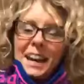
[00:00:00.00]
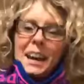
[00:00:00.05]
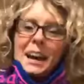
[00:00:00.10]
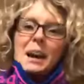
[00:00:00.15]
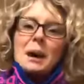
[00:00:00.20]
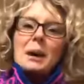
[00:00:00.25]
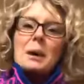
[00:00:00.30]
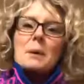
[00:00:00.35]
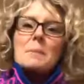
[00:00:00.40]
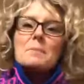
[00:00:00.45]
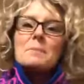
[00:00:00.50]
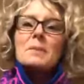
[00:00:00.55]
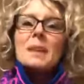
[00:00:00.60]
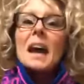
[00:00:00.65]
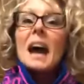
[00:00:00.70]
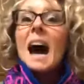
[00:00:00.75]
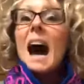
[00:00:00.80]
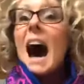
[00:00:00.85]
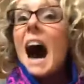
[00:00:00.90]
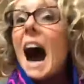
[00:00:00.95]

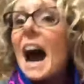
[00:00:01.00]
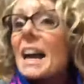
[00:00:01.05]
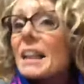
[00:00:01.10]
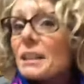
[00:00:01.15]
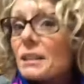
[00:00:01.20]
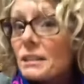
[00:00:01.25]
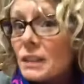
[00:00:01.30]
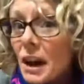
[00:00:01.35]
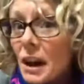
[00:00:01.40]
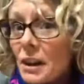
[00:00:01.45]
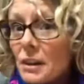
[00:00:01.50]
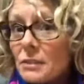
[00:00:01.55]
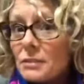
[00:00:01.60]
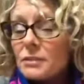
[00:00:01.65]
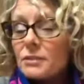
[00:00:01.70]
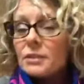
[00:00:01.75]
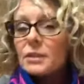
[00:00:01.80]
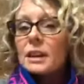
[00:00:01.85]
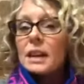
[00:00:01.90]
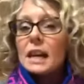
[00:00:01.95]
I
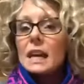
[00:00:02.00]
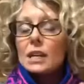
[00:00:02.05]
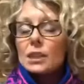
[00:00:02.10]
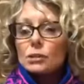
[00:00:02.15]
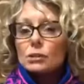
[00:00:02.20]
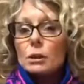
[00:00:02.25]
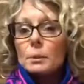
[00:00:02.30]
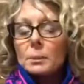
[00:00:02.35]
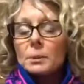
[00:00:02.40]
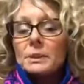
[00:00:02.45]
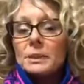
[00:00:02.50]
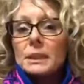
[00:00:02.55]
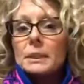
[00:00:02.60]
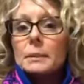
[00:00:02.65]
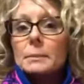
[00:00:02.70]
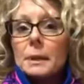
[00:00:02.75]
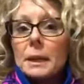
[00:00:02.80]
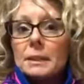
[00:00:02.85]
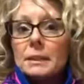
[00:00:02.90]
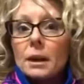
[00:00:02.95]
love a triple needle
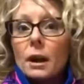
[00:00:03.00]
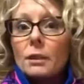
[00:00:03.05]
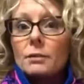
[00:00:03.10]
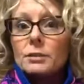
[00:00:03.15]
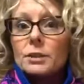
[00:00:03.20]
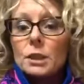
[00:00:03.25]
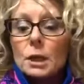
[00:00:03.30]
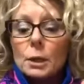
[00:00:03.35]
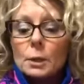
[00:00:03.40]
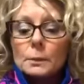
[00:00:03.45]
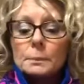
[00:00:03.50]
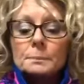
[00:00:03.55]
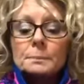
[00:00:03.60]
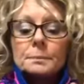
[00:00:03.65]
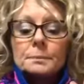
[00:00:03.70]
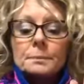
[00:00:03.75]
bind off. So